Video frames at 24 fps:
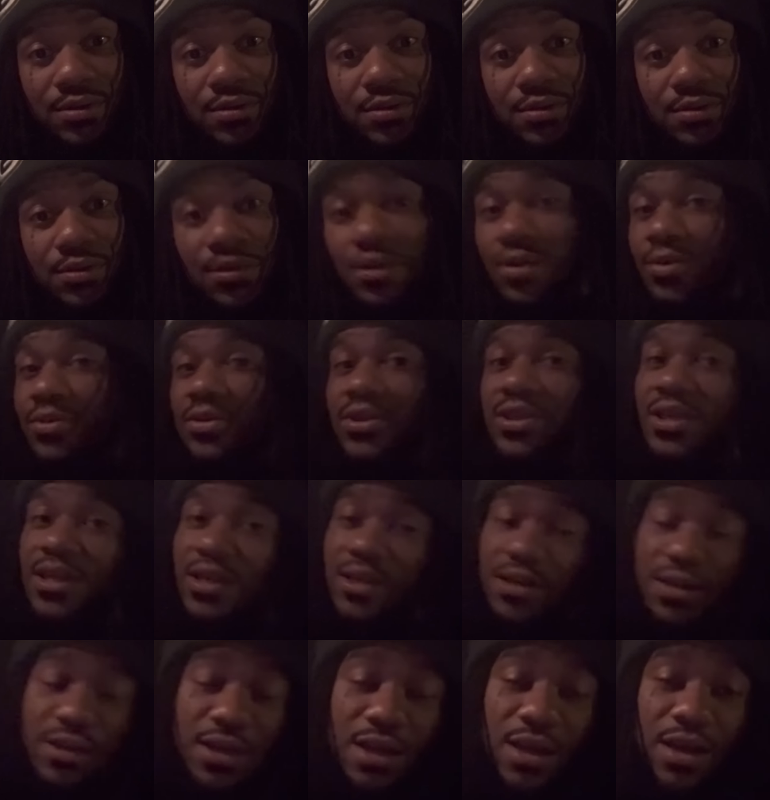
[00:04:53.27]
So
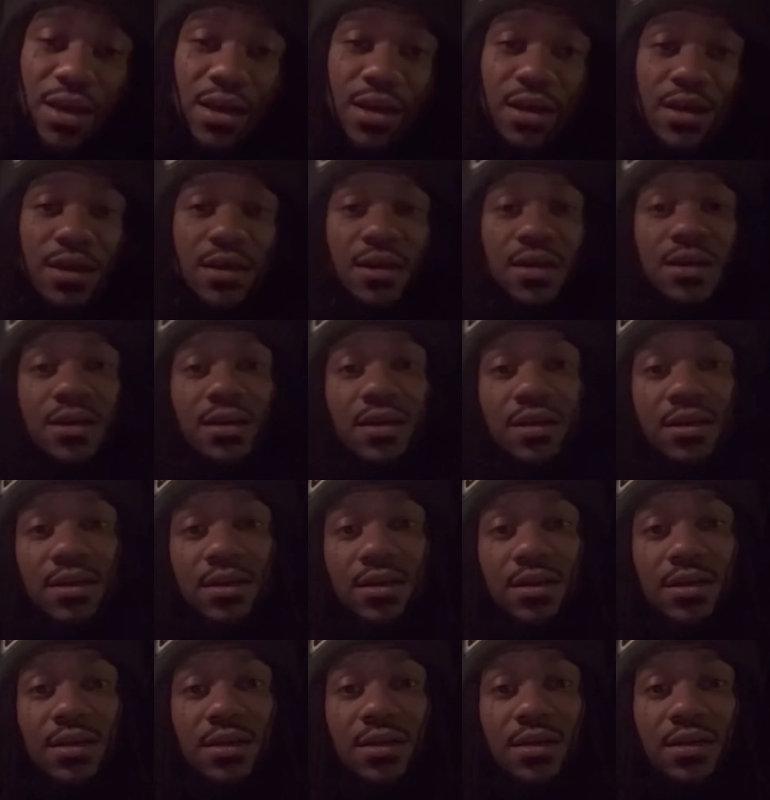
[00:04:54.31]
she,
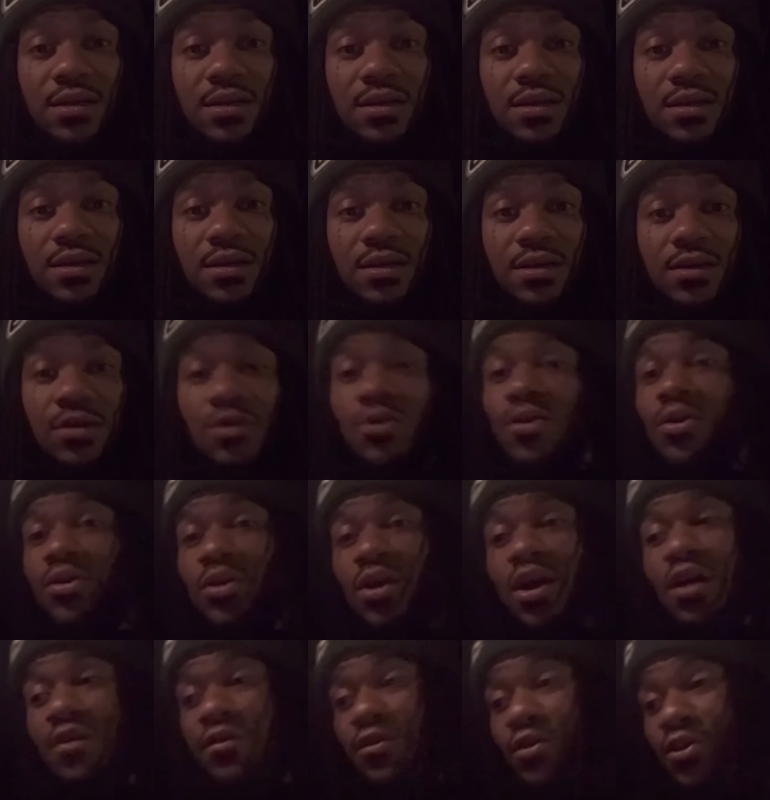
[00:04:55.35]
going
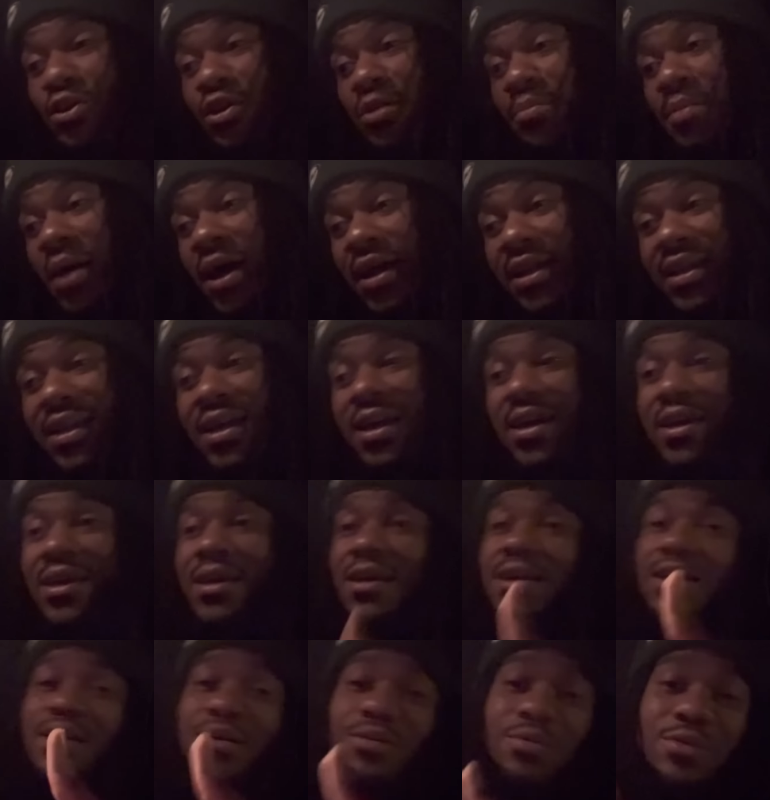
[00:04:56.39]
off on you about that,
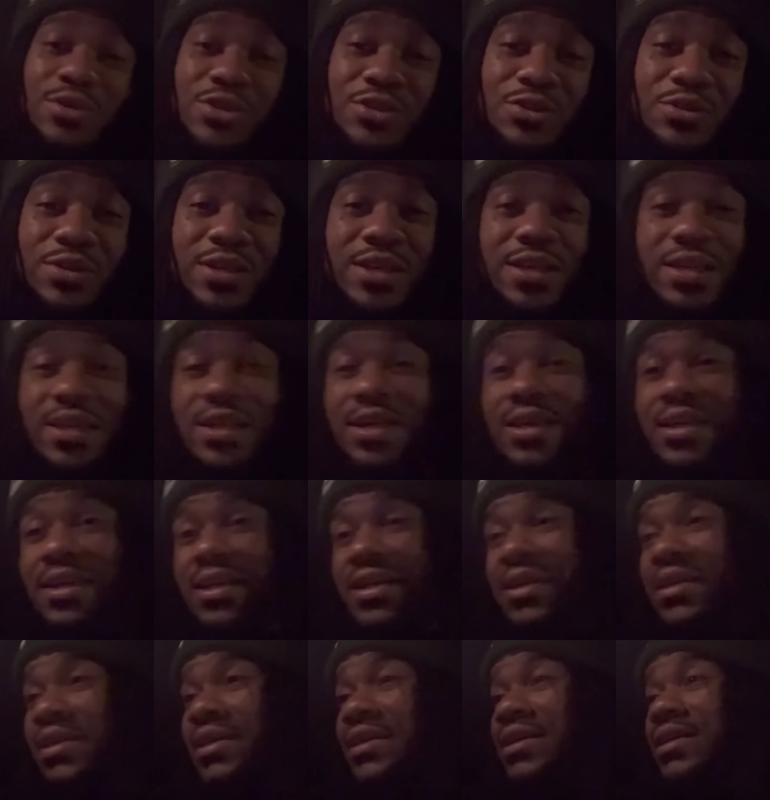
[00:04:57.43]
what you done
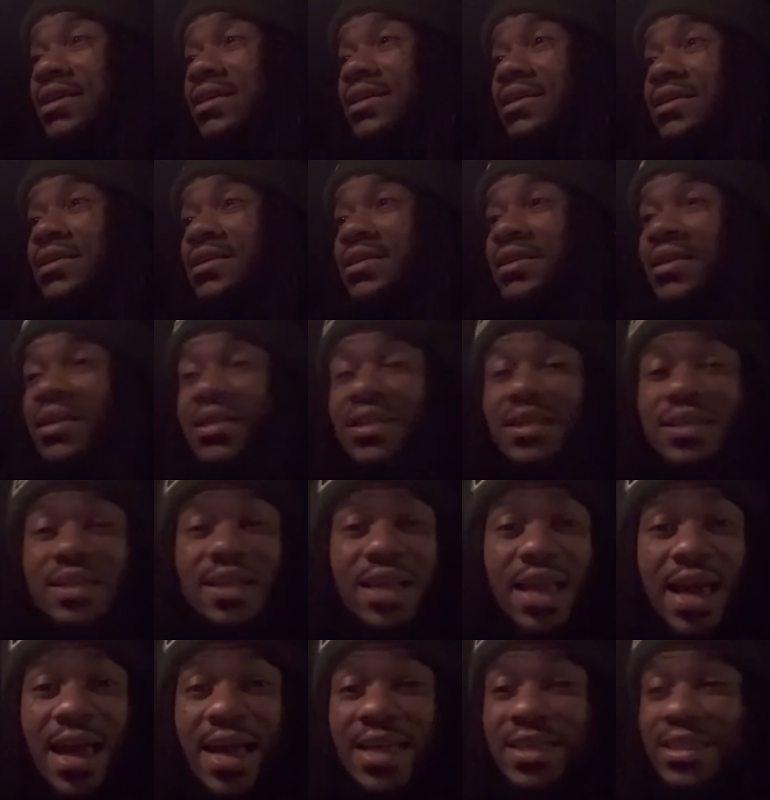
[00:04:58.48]
did. took the
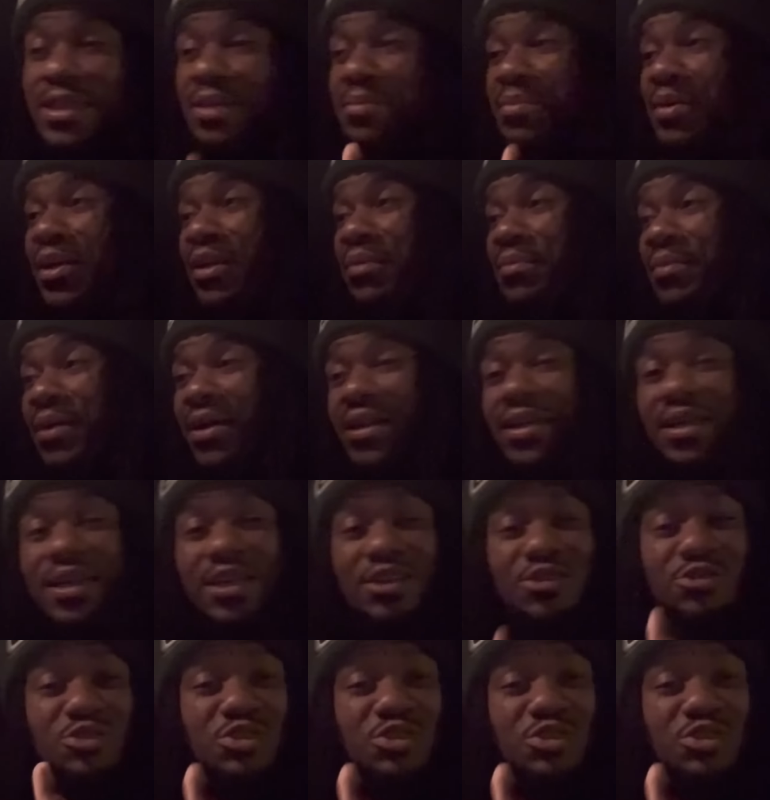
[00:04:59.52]
last little bit of money and you